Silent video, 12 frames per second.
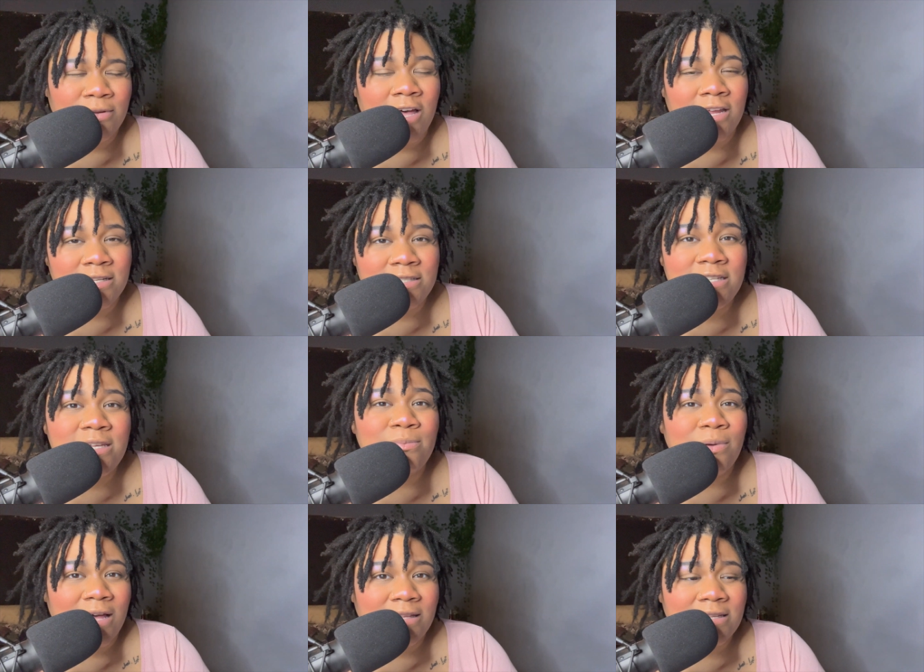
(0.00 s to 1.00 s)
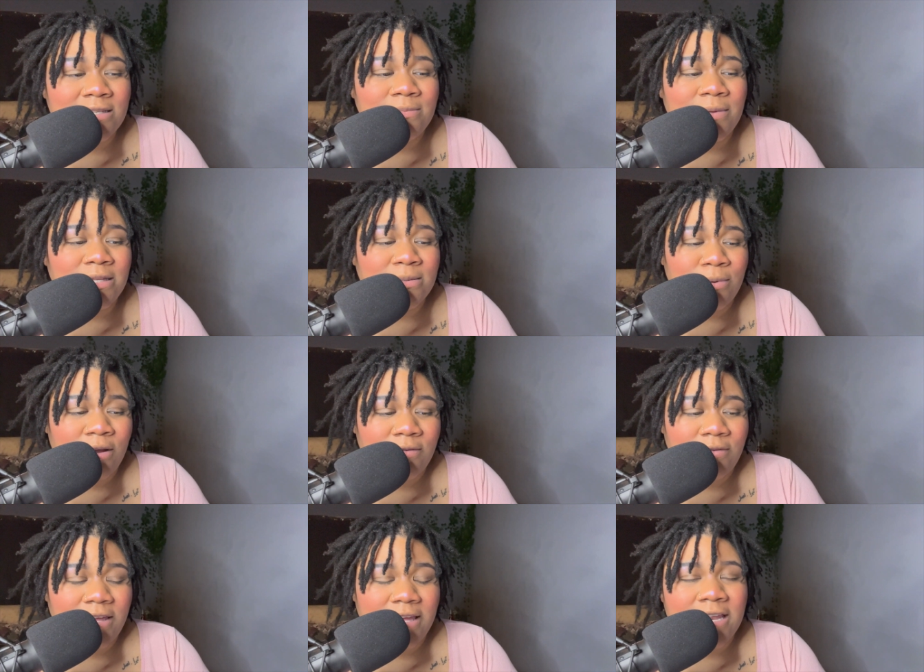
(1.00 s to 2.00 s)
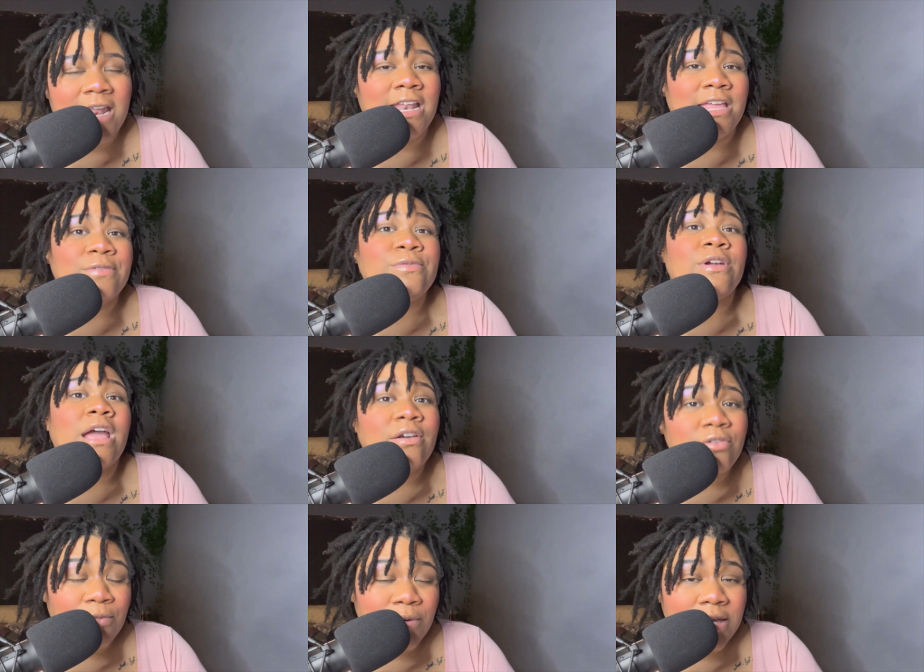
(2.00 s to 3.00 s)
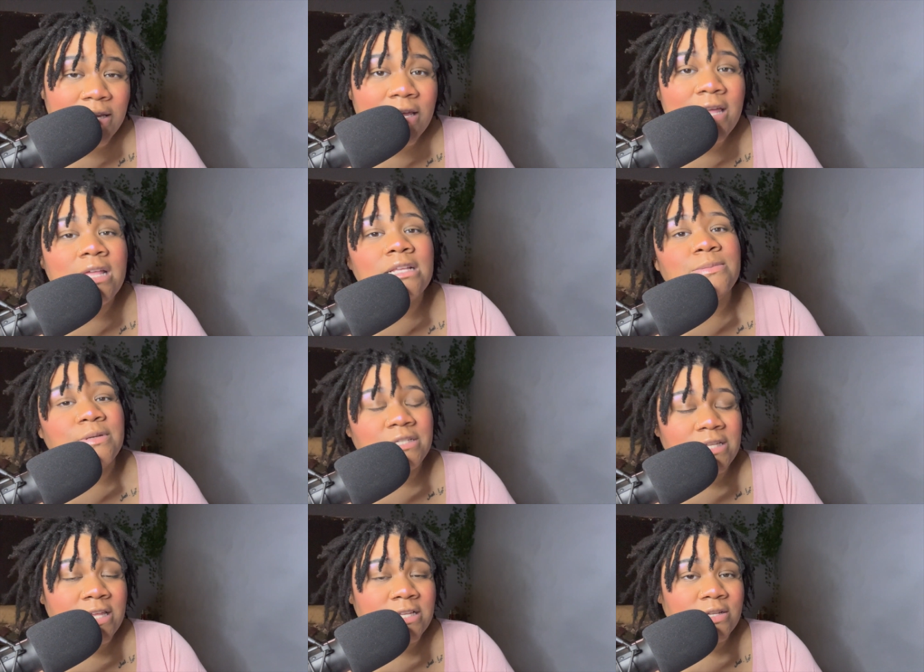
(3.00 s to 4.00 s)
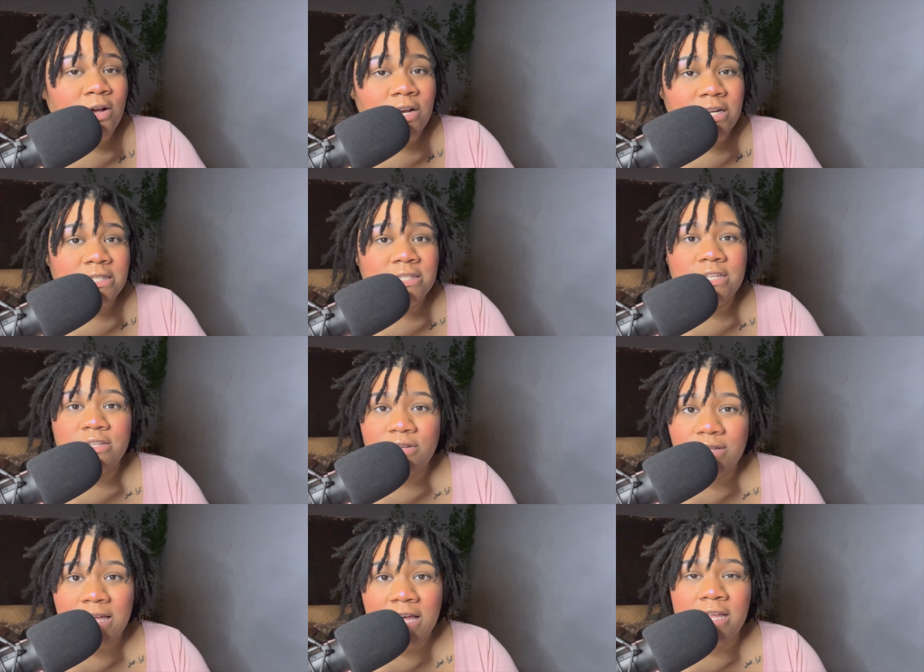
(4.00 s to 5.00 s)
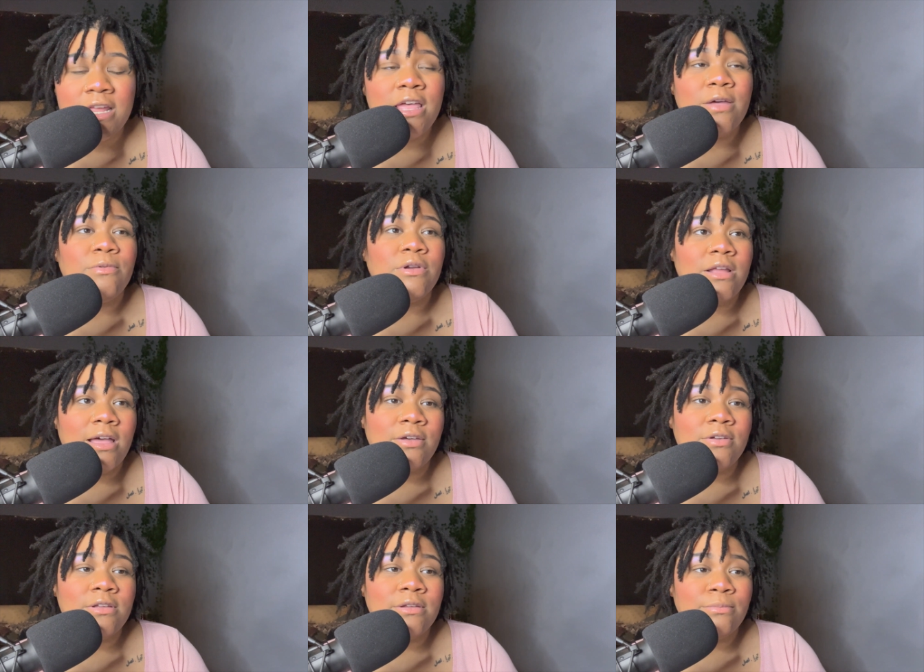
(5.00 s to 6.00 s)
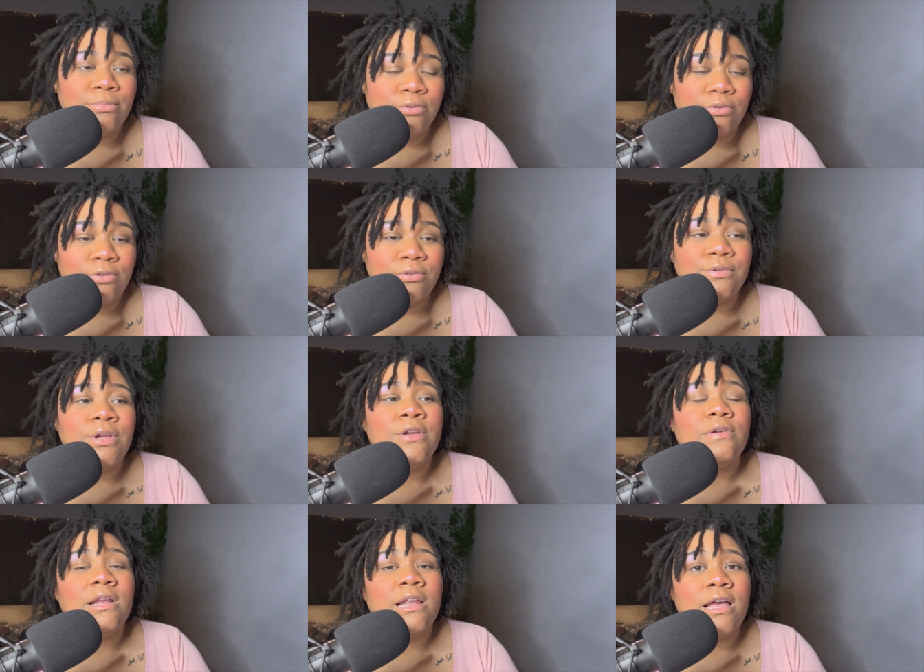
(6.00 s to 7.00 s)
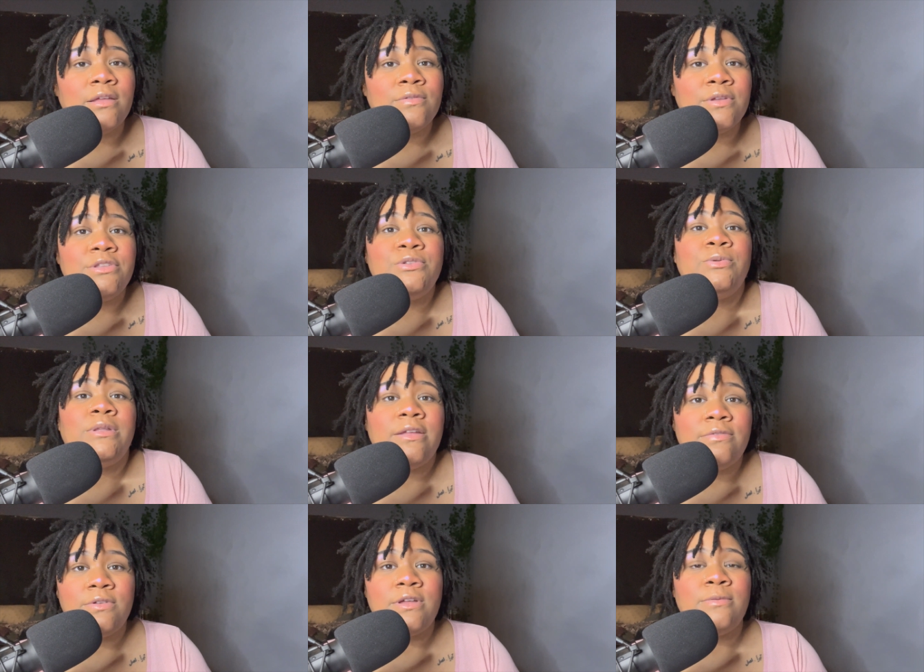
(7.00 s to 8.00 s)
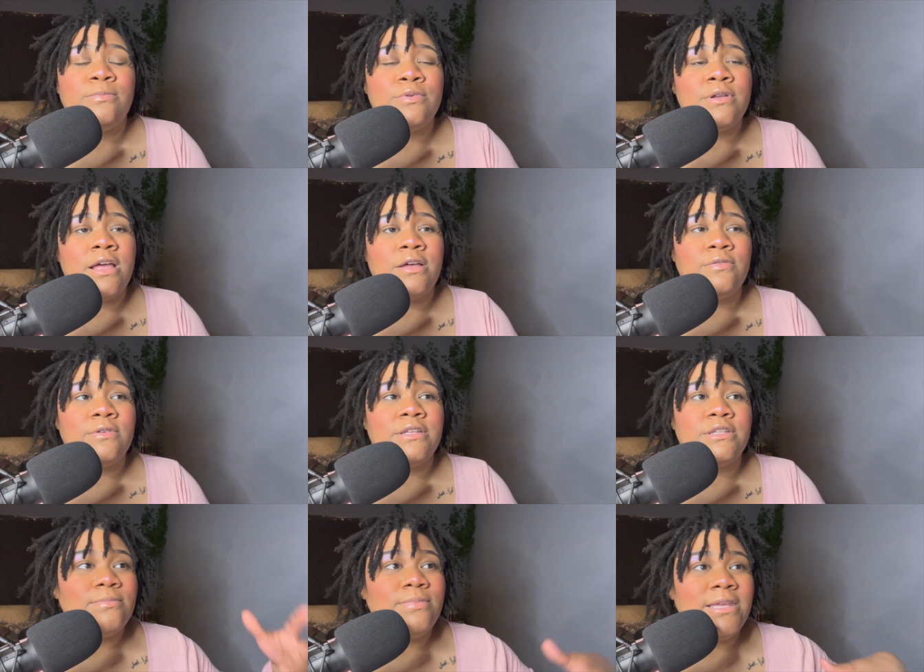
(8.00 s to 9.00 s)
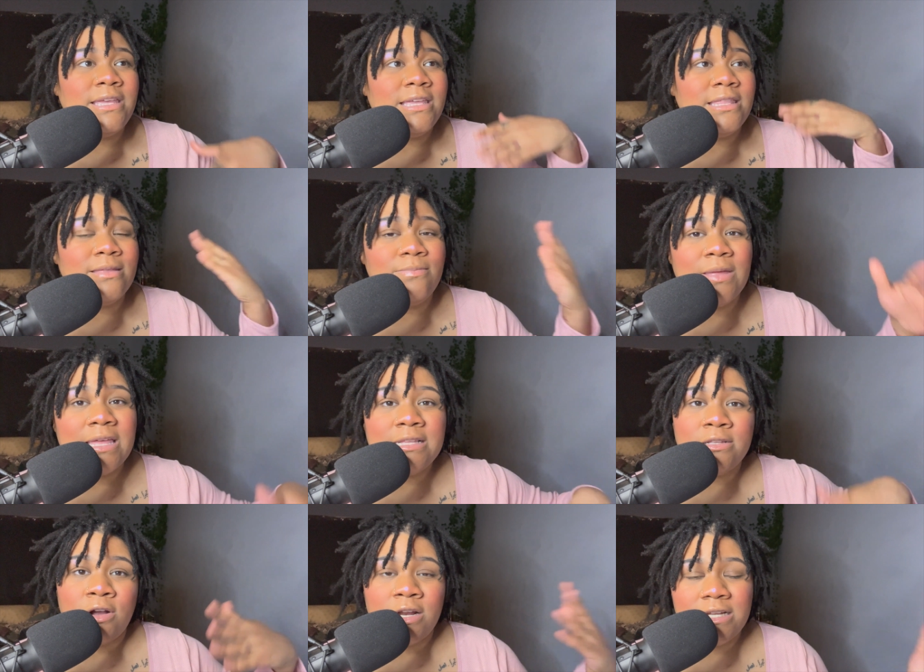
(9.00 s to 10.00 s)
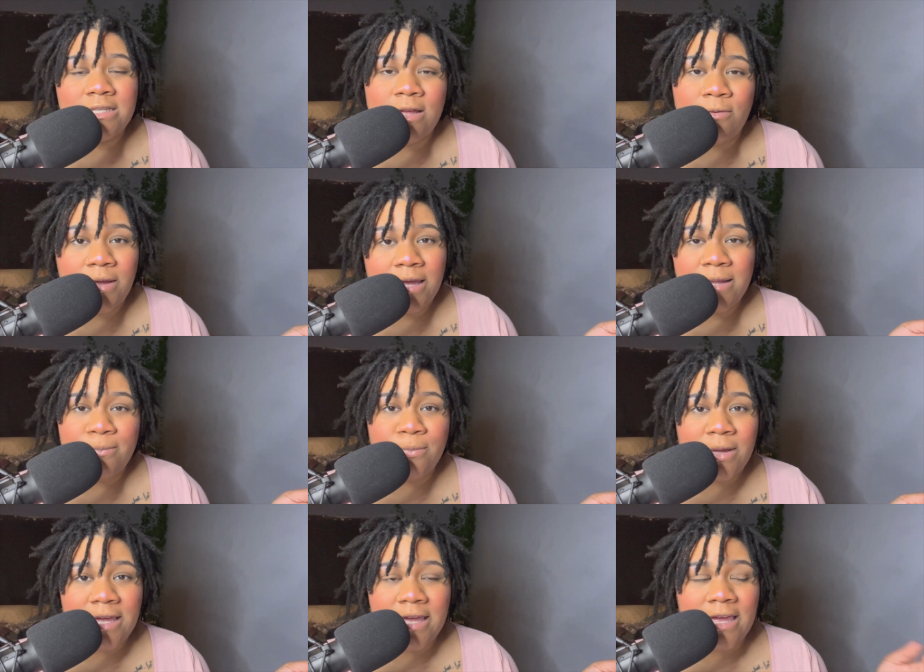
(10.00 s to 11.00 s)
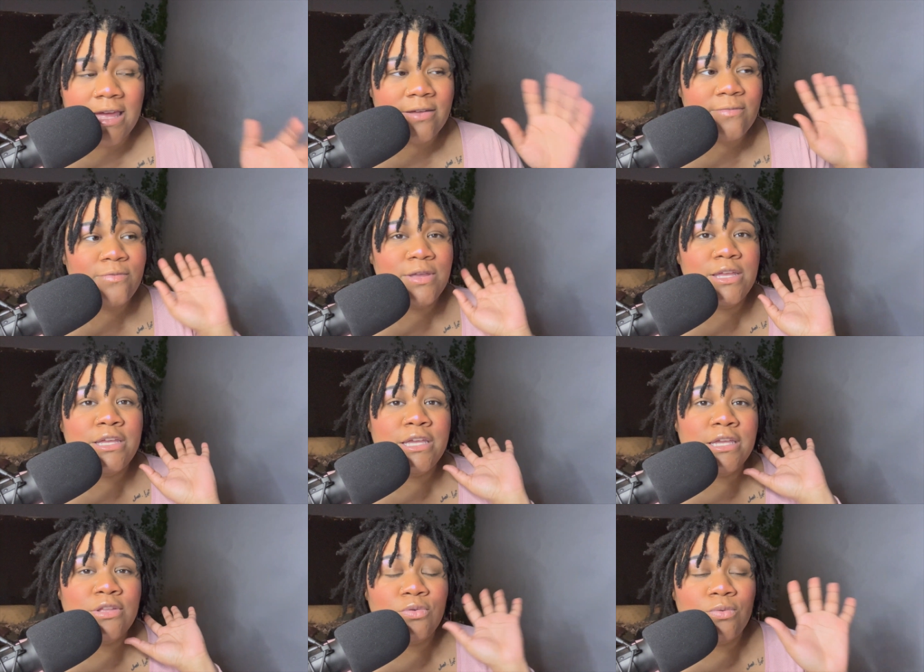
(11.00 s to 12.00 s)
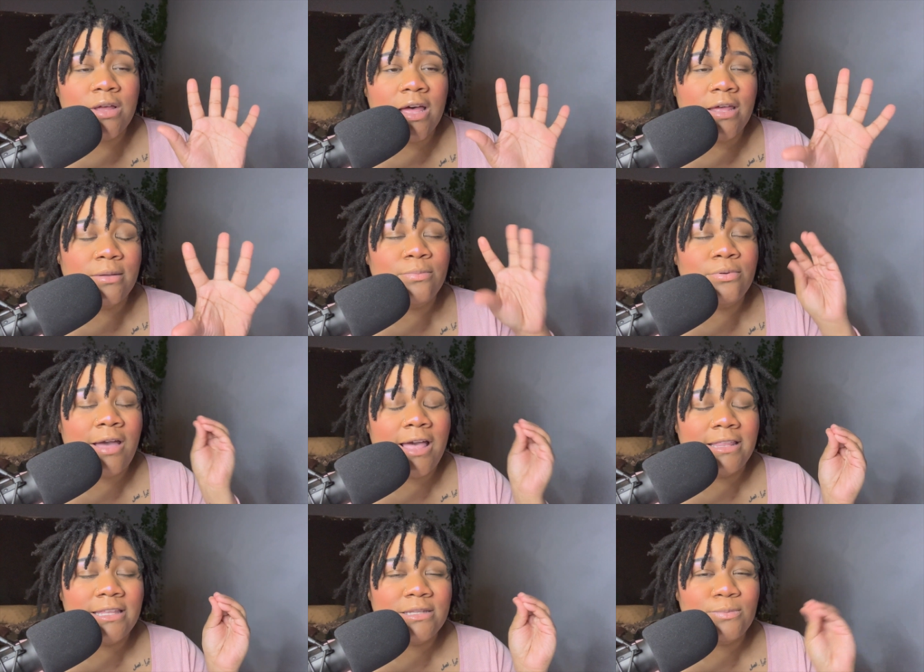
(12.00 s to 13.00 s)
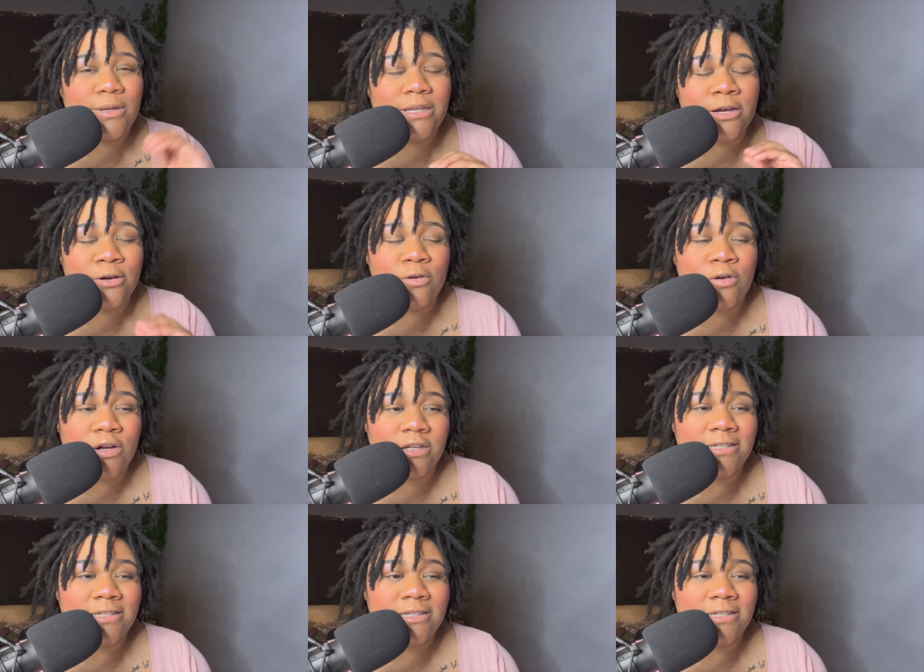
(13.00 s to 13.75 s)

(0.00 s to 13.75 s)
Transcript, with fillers: honestly, practice makes perfect, and I need for everyone, especially us artists, to know that we're not going to improve, we're not going to level up, we're not going to be the best artist that we can be if we do not practice with our art.